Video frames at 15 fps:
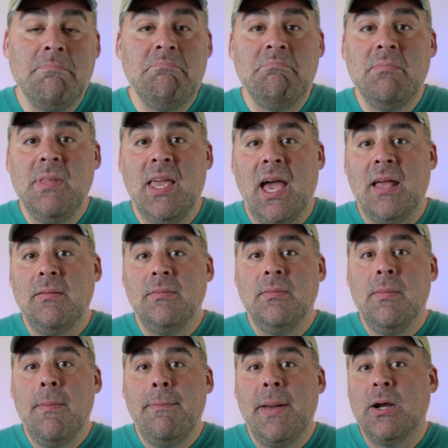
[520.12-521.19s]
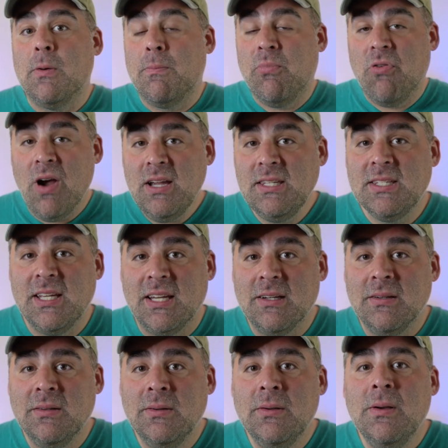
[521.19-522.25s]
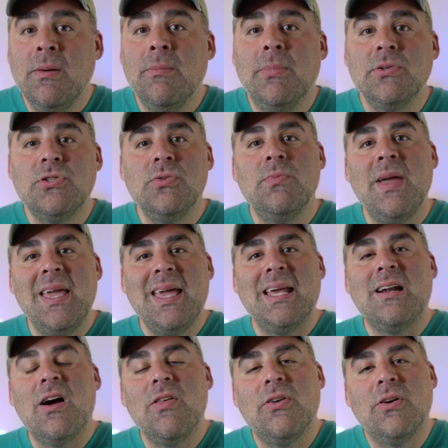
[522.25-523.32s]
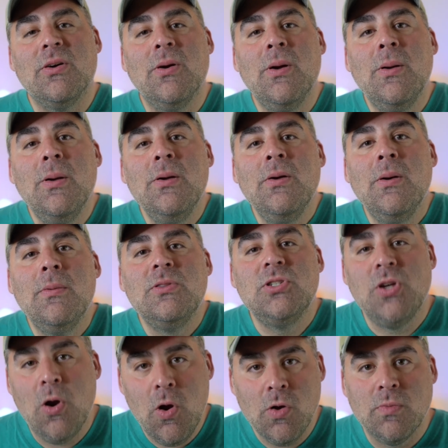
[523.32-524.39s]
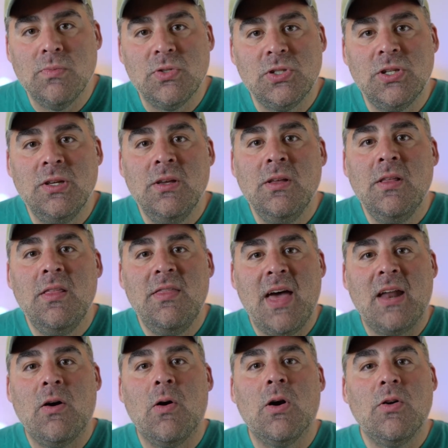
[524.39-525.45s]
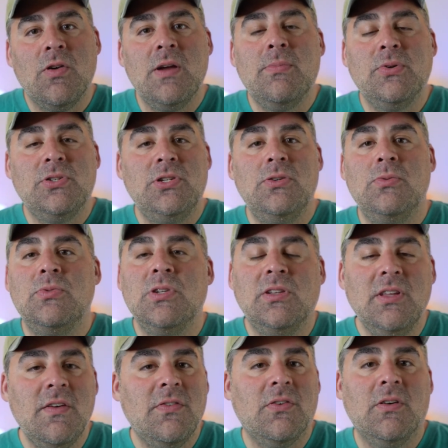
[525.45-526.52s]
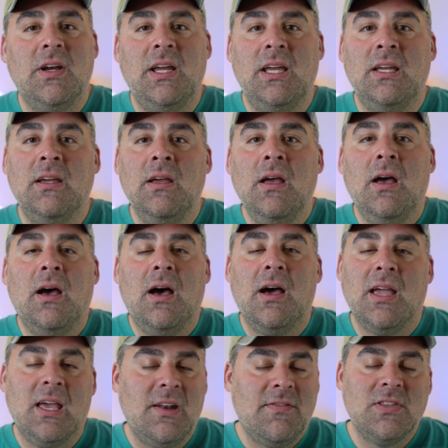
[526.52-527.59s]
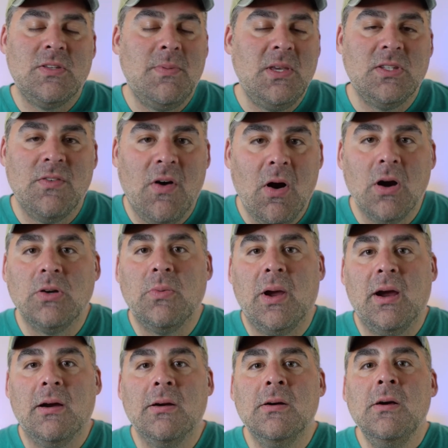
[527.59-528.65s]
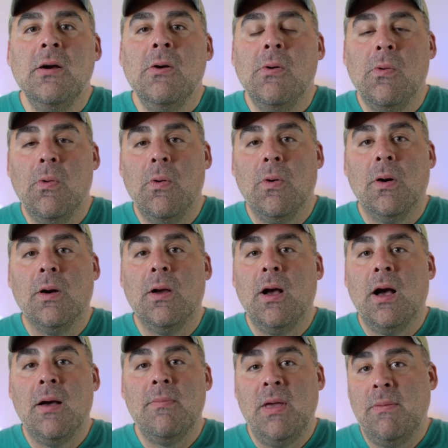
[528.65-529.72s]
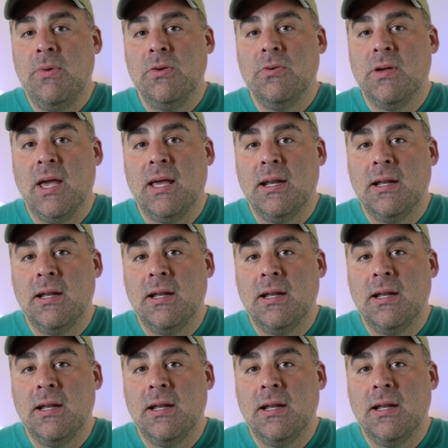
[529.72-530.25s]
get better pricing, but you may get other terms that are agreeable to you. Delivery, again, if it's a piece of hardware, or maybe you'll get